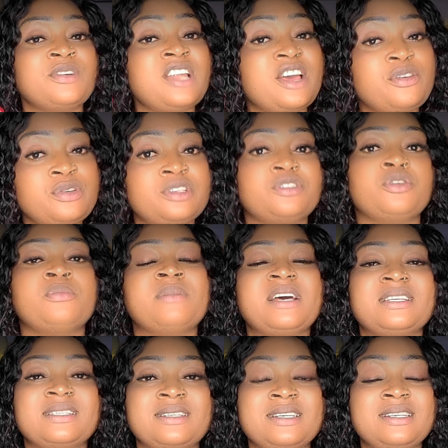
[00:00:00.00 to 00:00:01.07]
When I use it on my
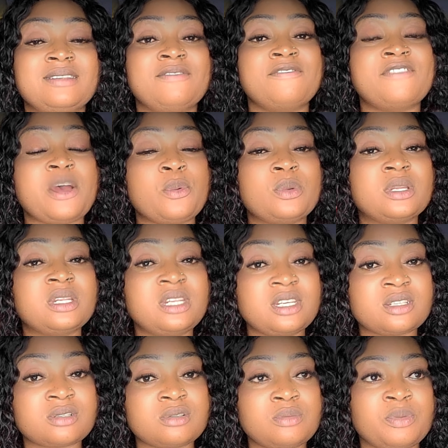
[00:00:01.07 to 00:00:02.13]
skin, very
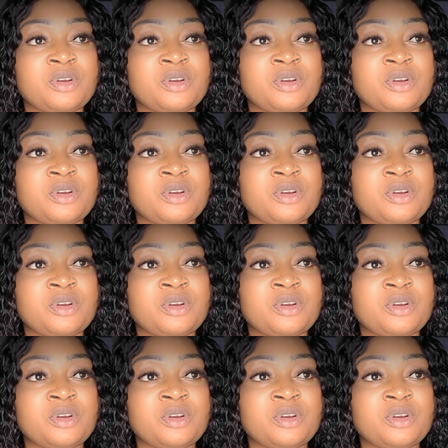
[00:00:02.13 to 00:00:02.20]
little,